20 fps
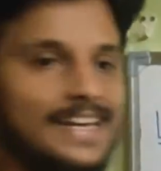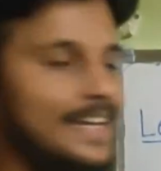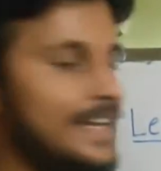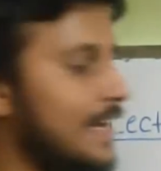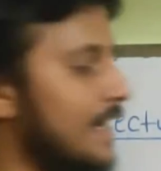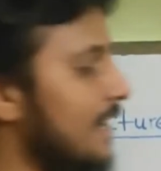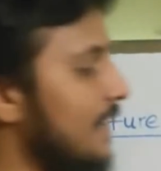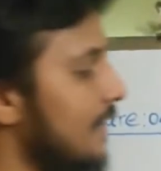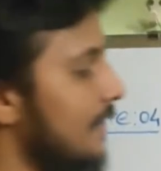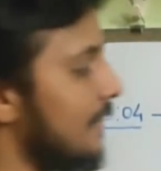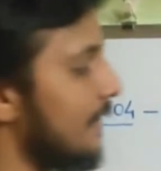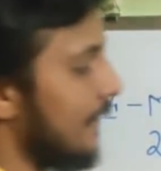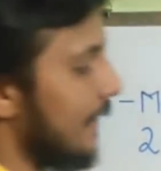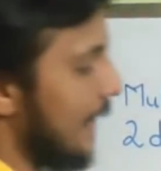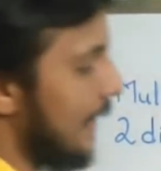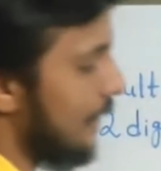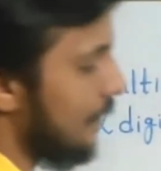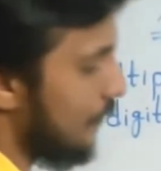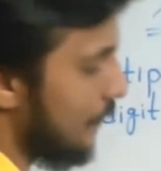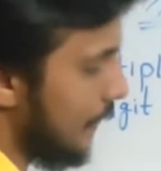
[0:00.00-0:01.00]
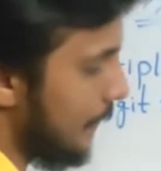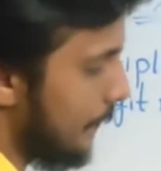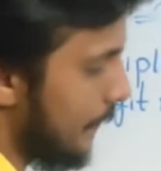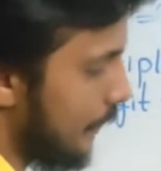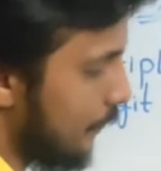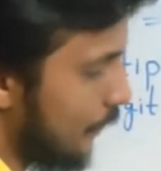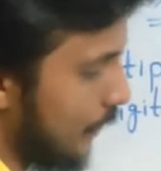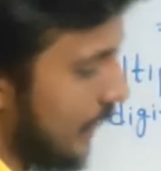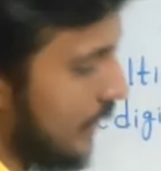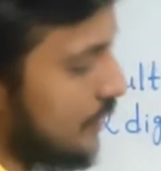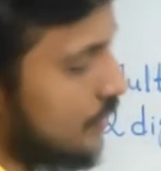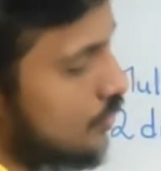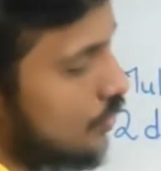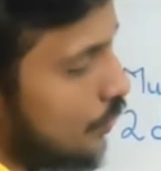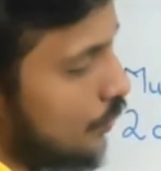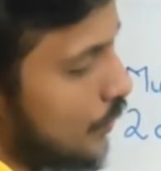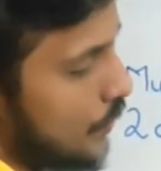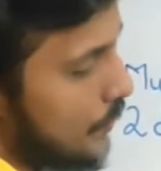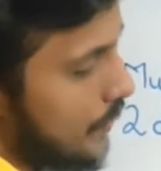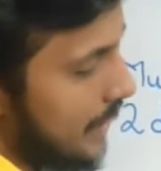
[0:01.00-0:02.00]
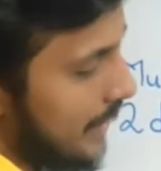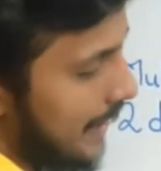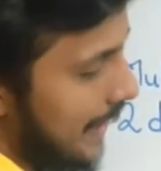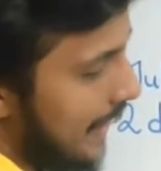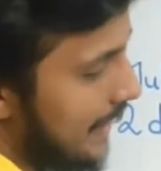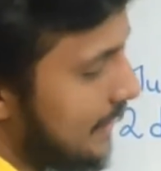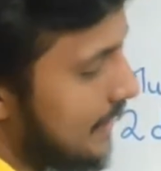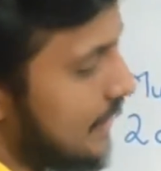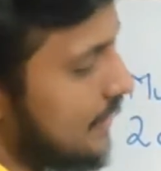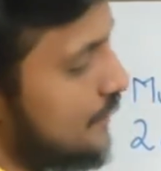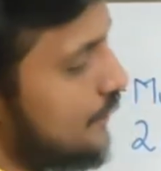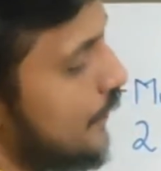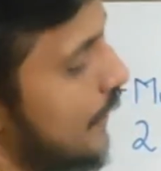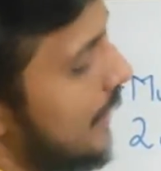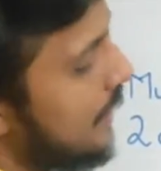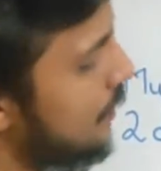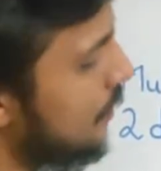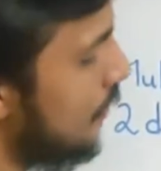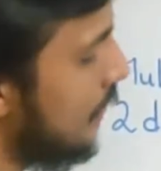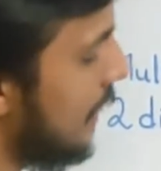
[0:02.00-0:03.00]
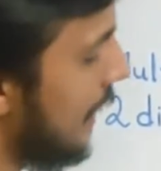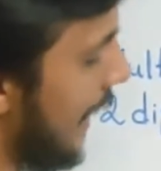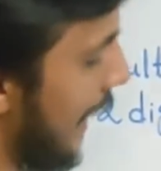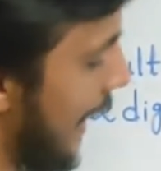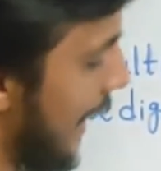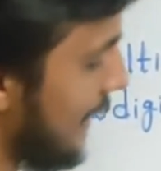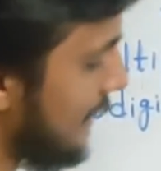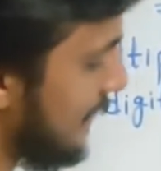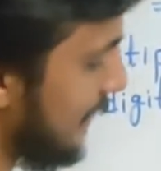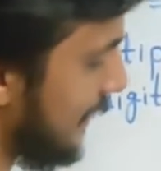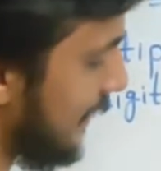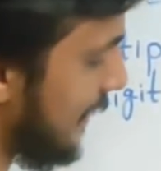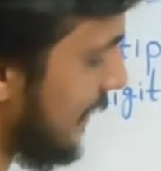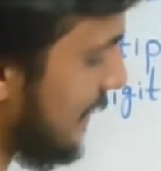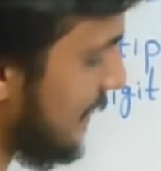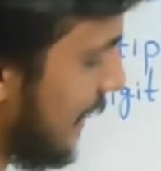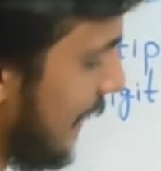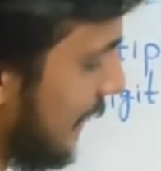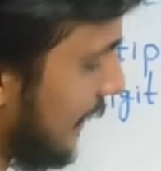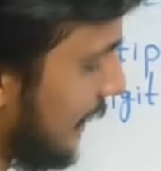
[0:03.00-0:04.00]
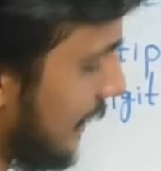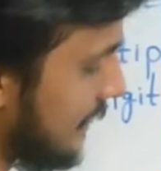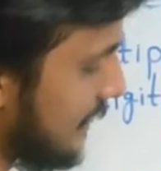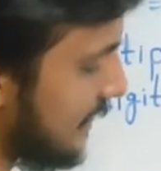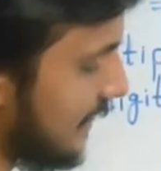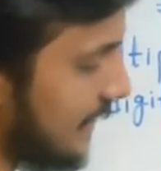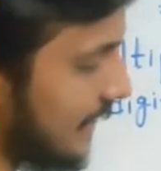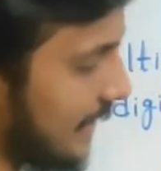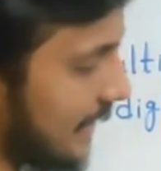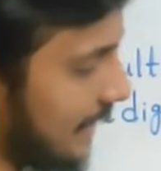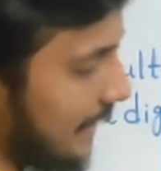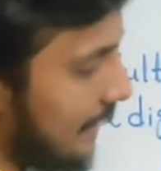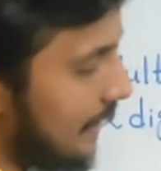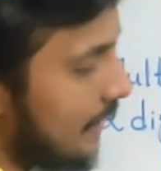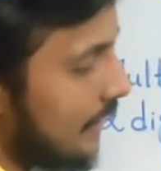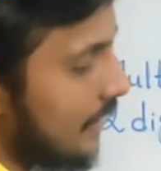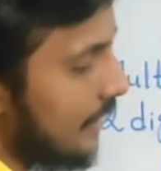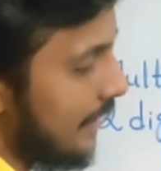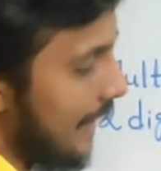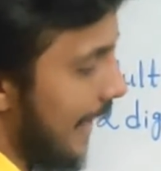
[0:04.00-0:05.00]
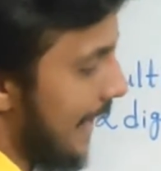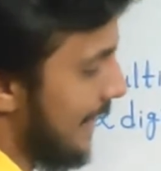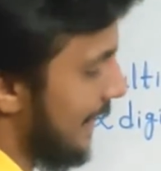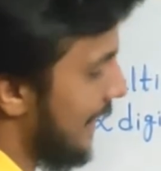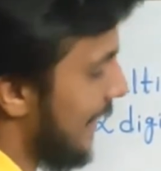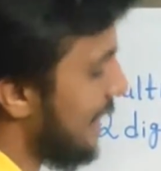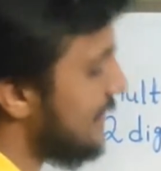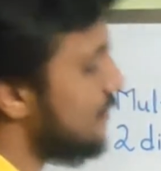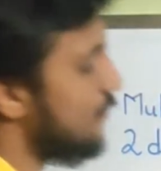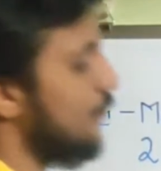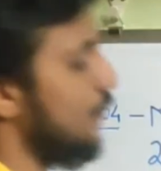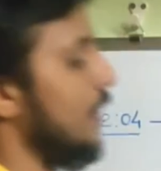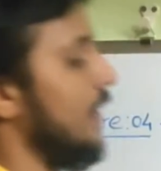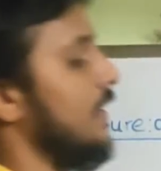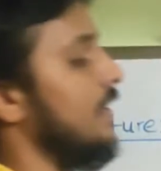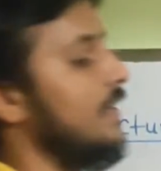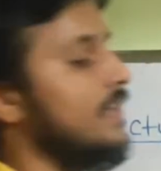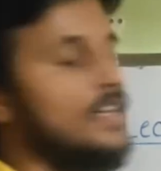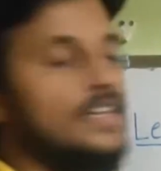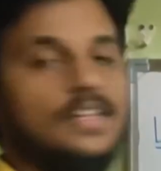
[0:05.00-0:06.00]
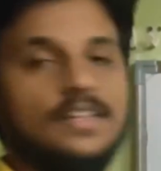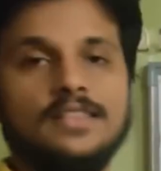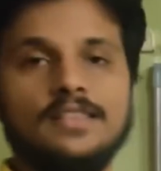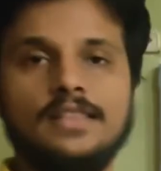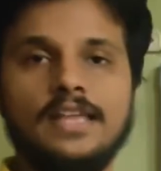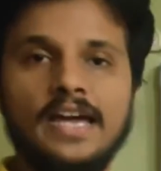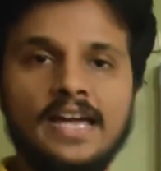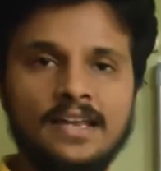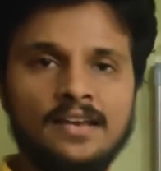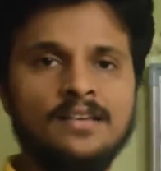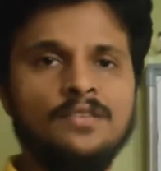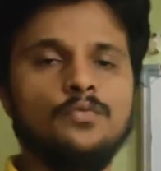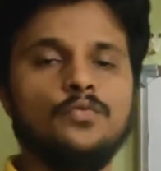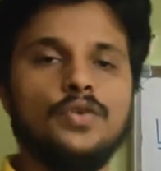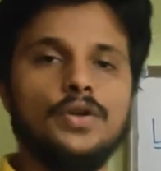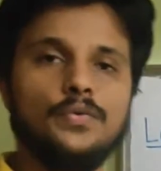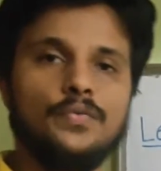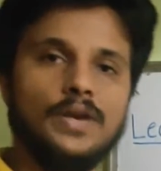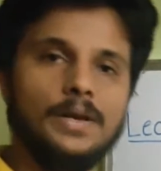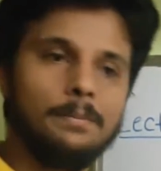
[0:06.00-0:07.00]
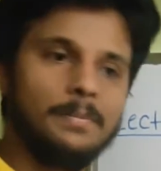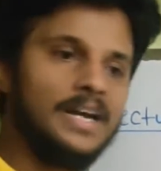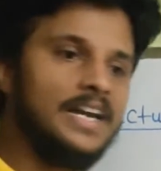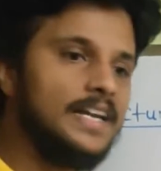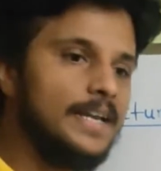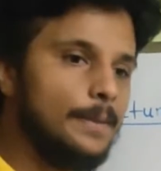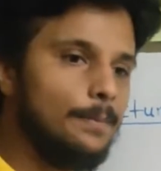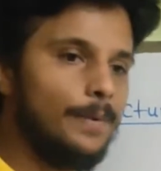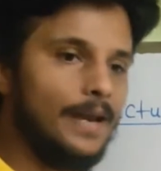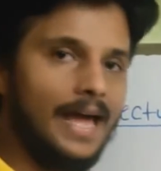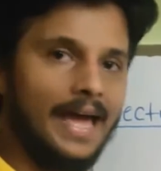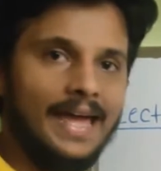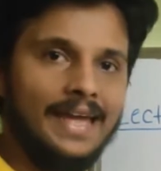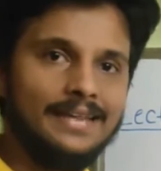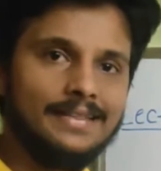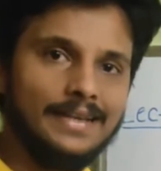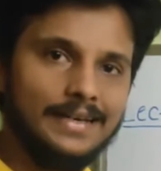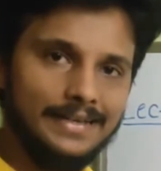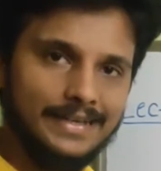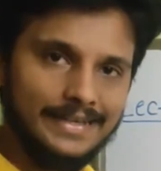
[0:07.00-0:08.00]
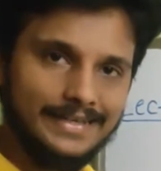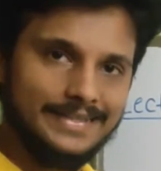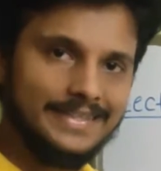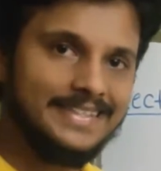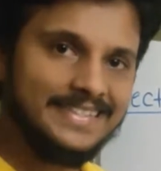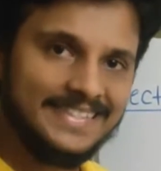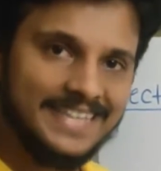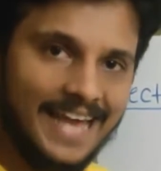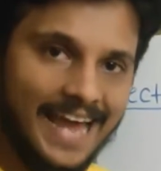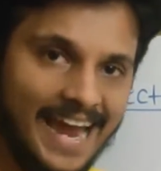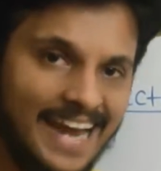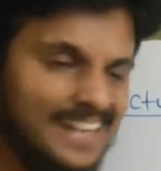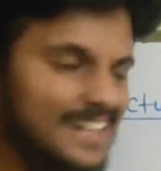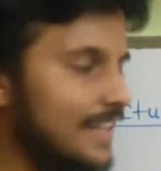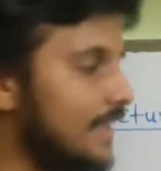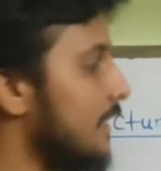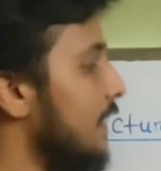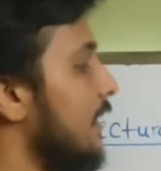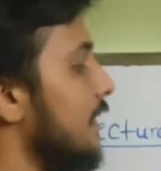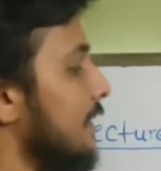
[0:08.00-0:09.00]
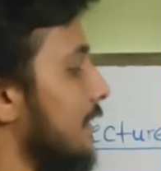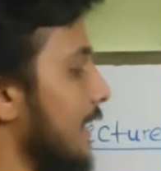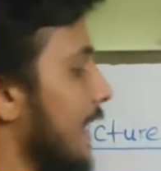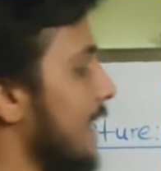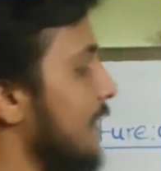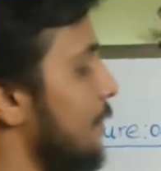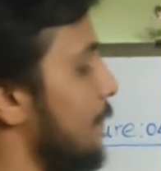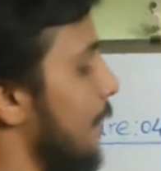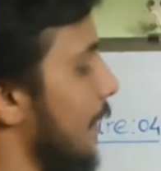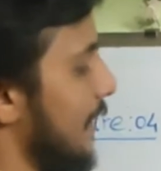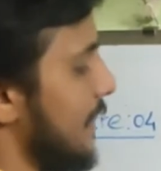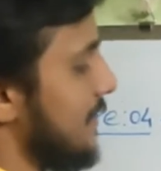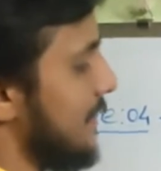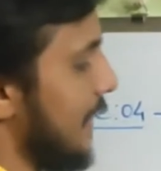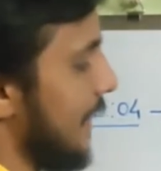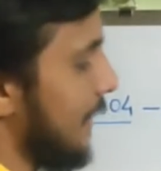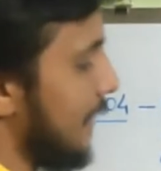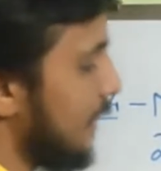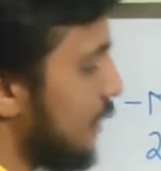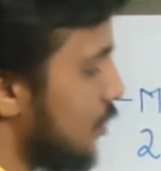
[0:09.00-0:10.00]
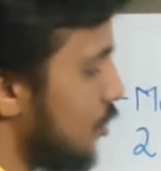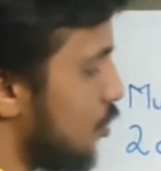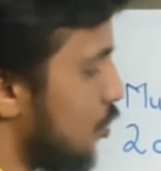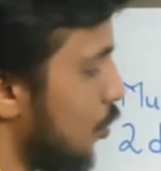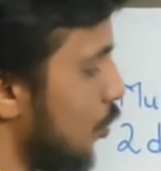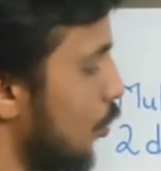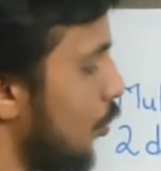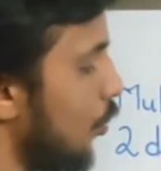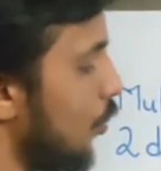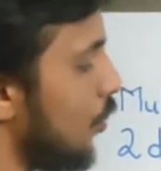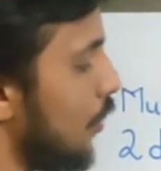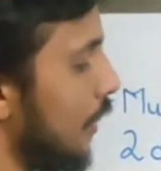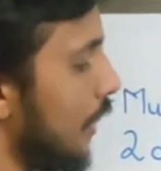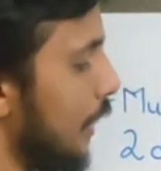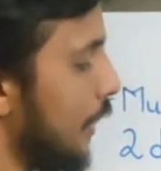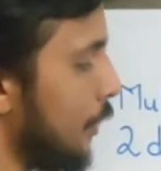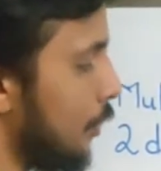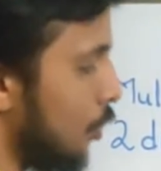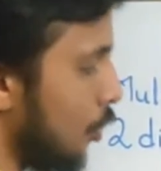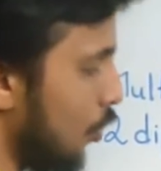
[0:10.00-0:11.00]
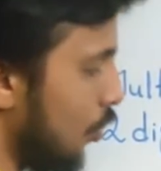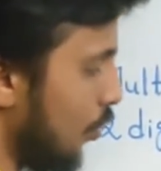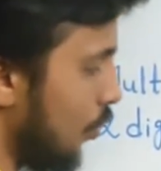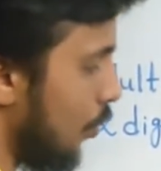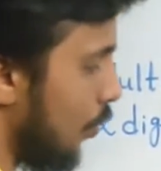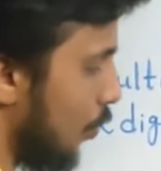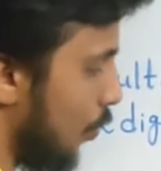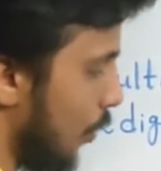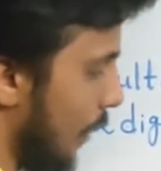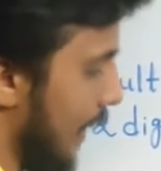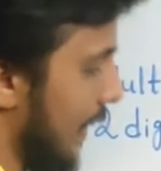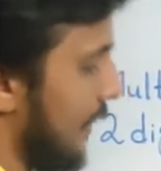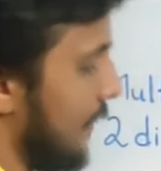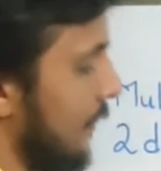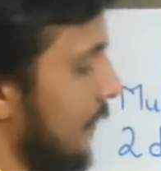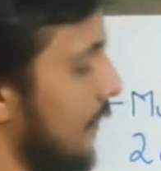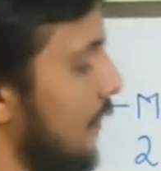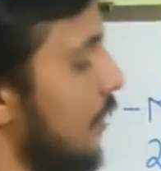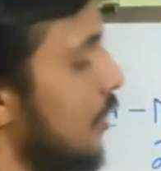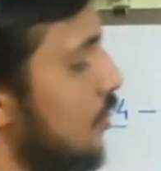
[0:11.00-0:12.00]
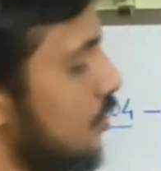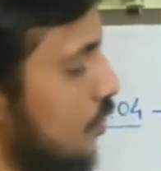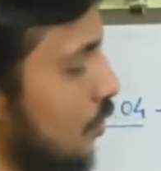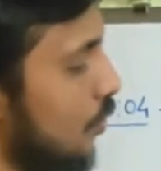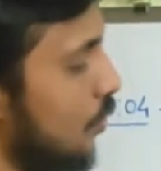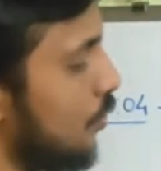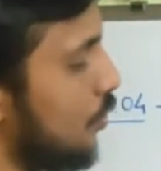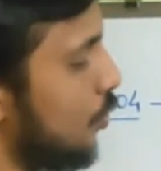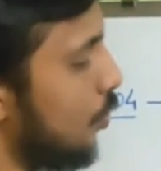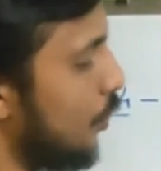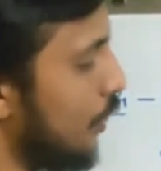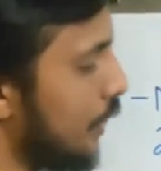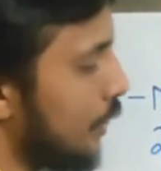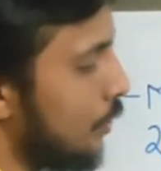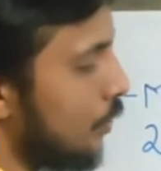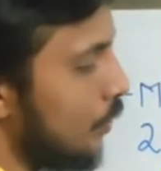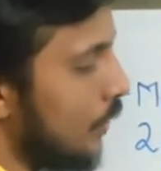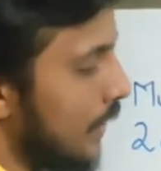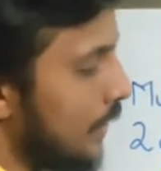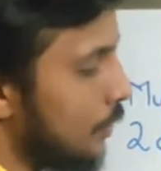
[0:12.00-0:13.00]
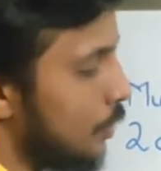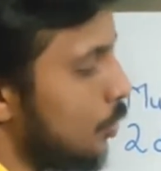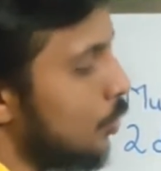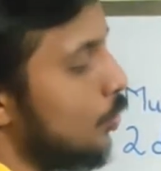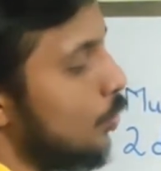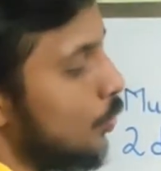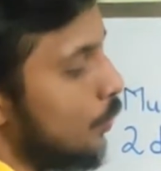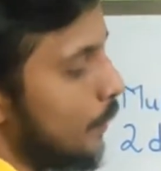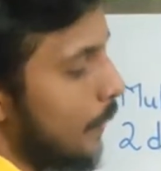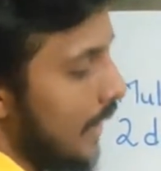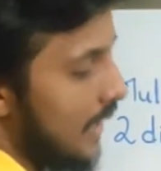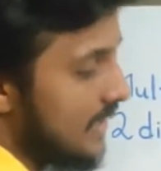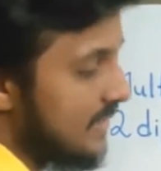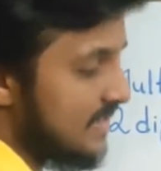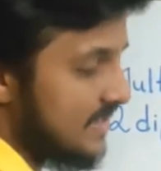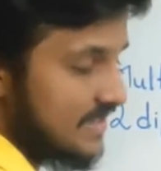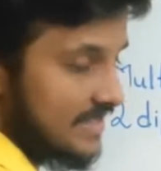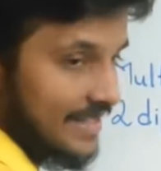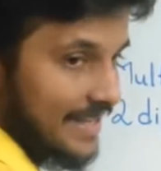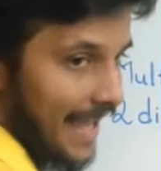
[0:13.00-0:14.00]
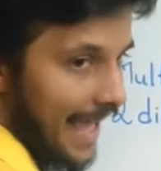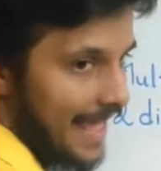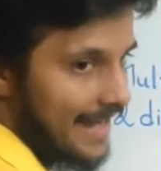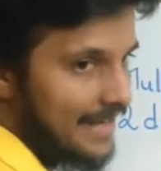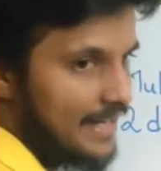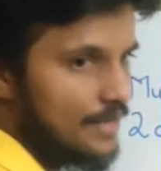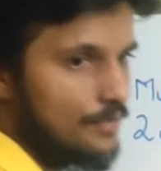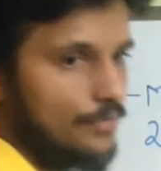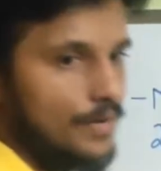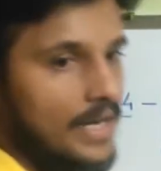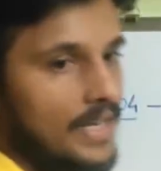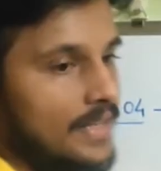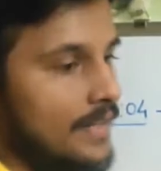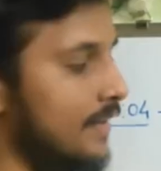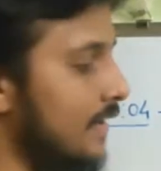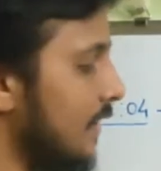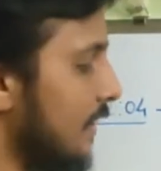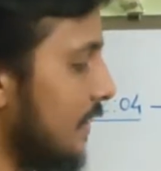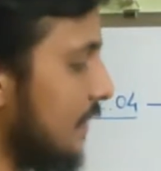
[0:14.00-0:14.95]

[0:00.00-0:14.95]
here? Carry will be 1. So we will write this 5 as it is and consider carry as 1. Then we will multiply the digits at 10th place, that is 2 into 1. So 2 into 1, 2 plus carry 1.